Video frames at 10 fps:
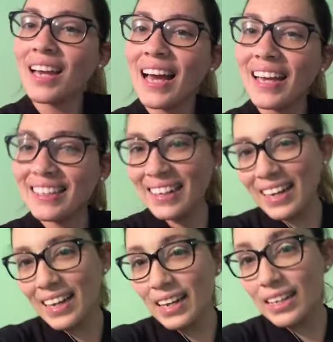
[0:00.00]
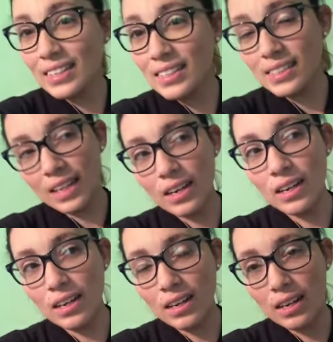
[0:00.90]
Hey, guys.
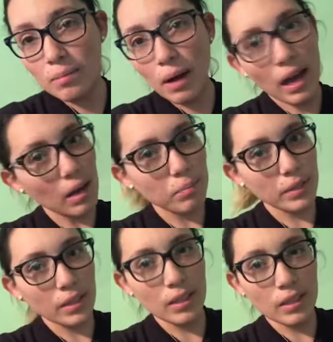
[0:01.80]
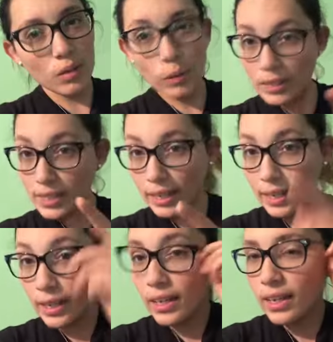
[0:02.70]
Happy
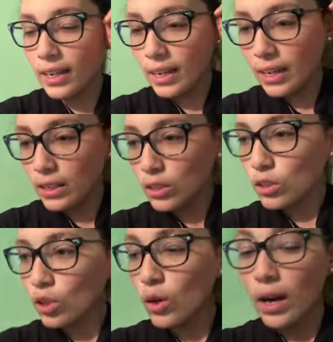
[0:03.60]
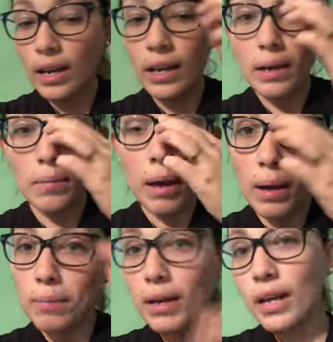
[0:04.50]
Wednesday. So I am
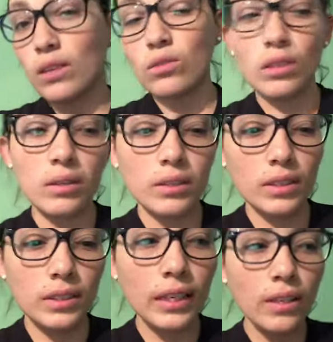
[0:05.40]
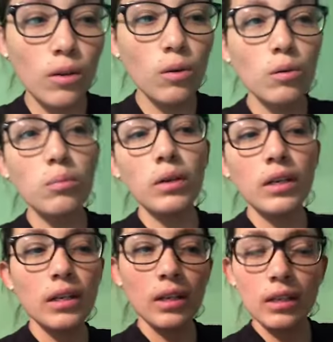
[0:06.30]
at my house. I stayed home
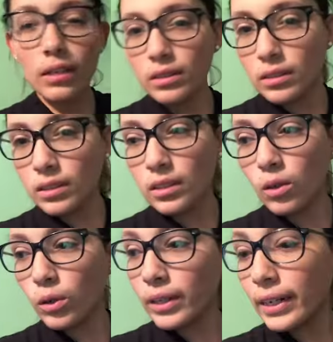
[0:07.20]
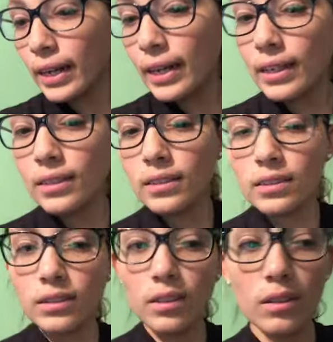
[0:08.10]
to
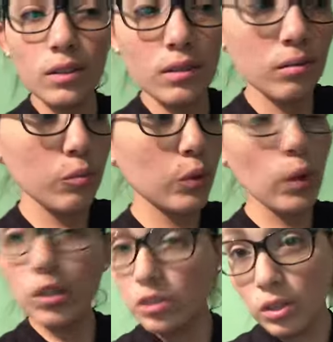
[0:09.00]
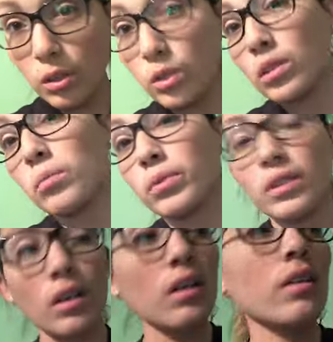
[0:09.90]
organize, you know, we wash clothes. So I'm
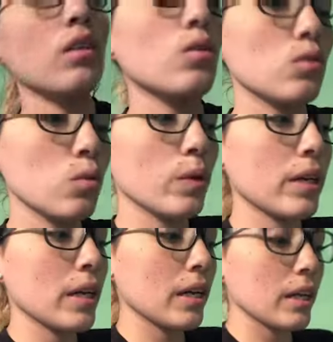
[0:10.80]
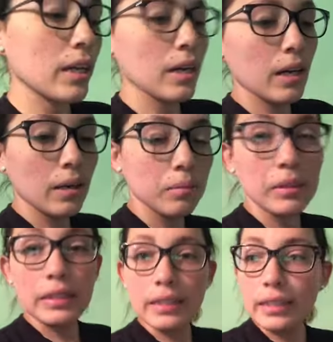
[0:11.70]
putting all the clothes away. I'm
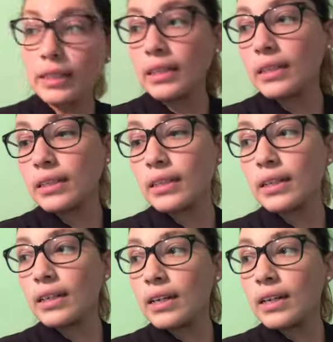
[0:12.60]
gonna clean.